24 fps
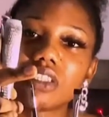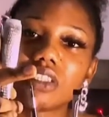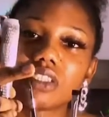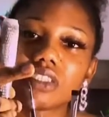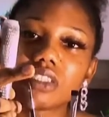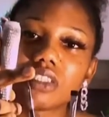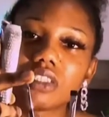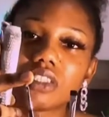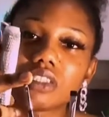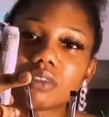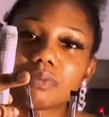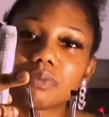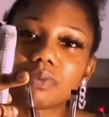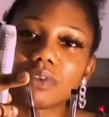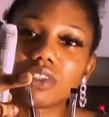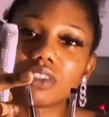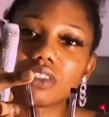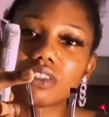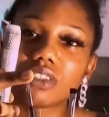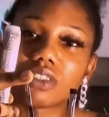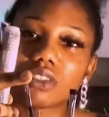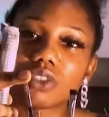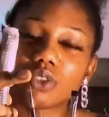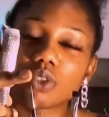This
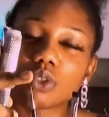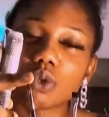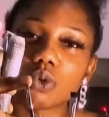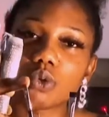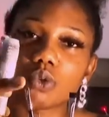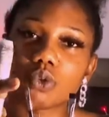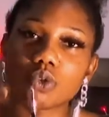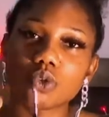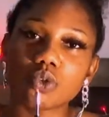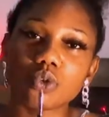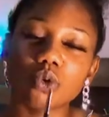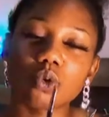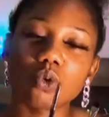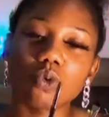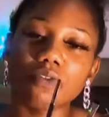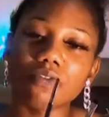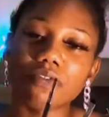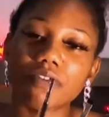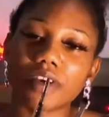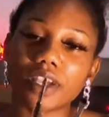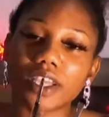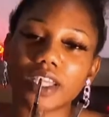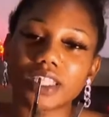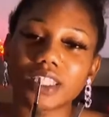brush is so
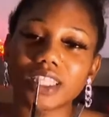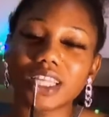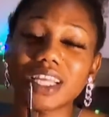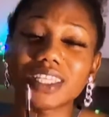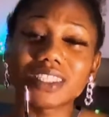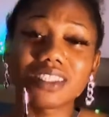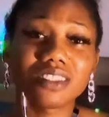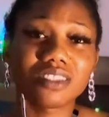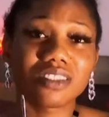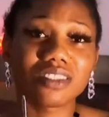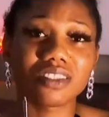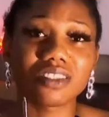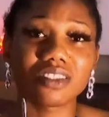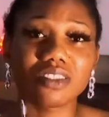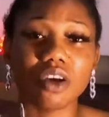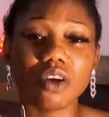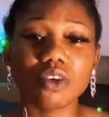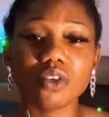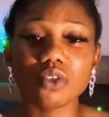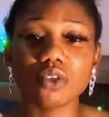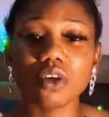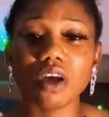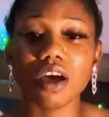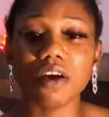fine, and it is
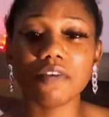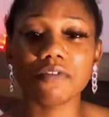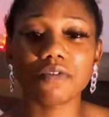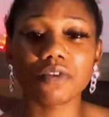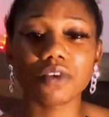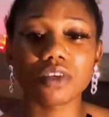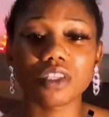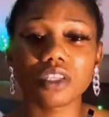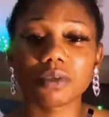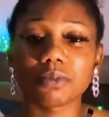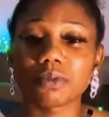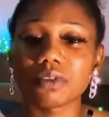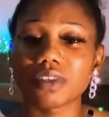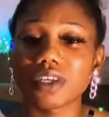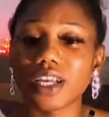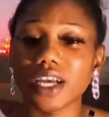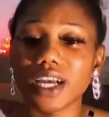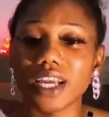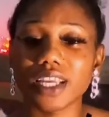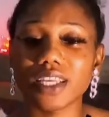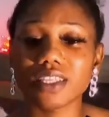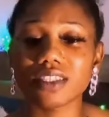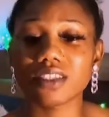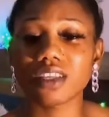also affordable,
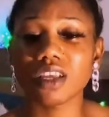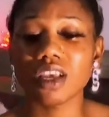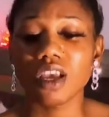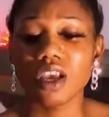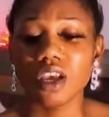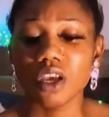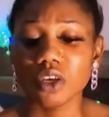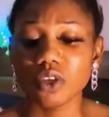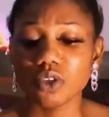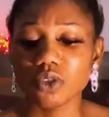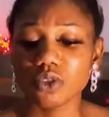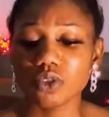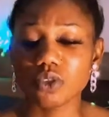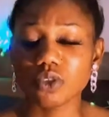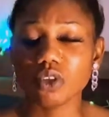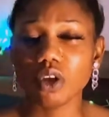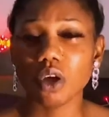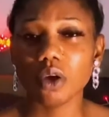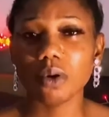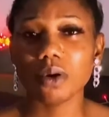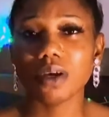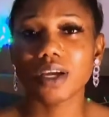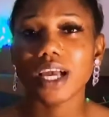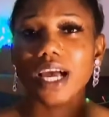guys.
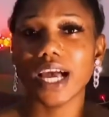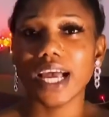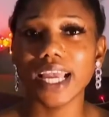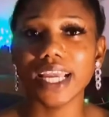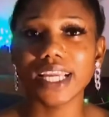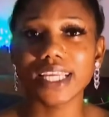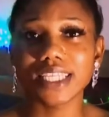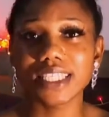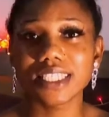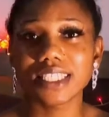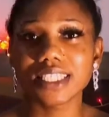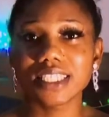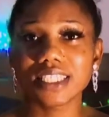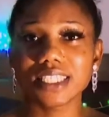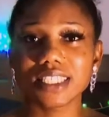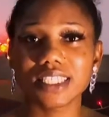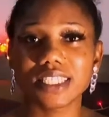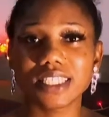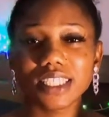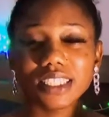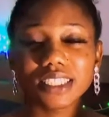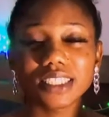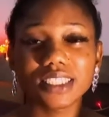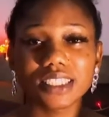So guys,
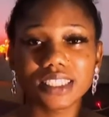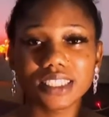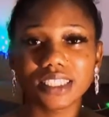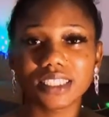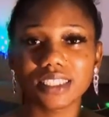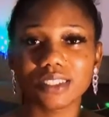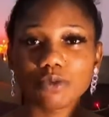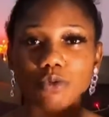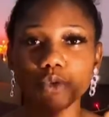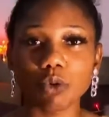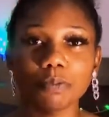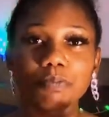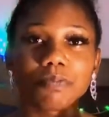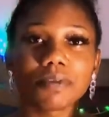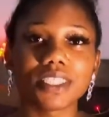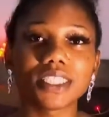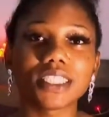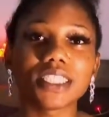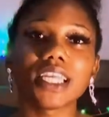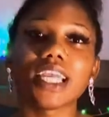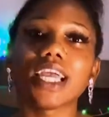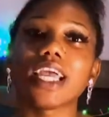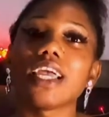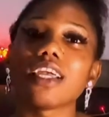this will be
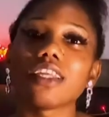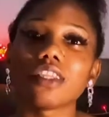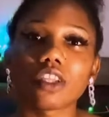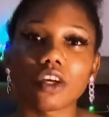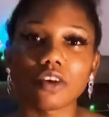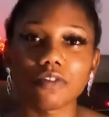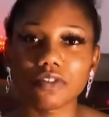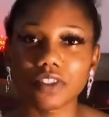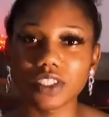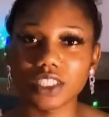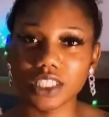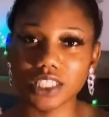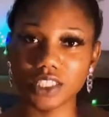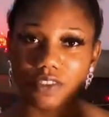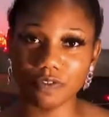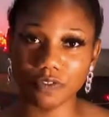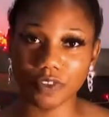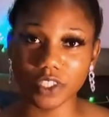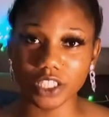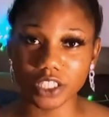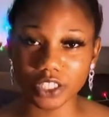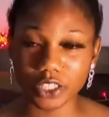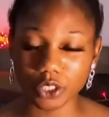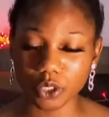the end of this
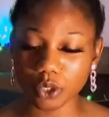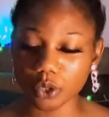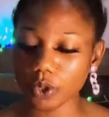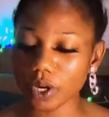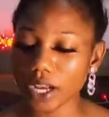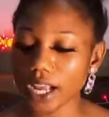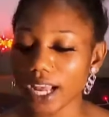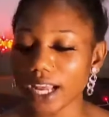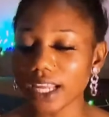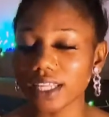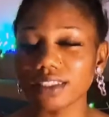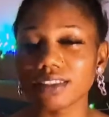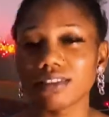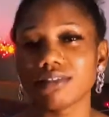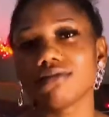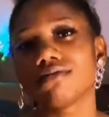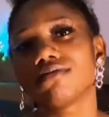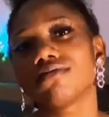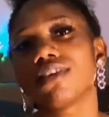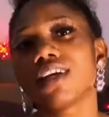video, and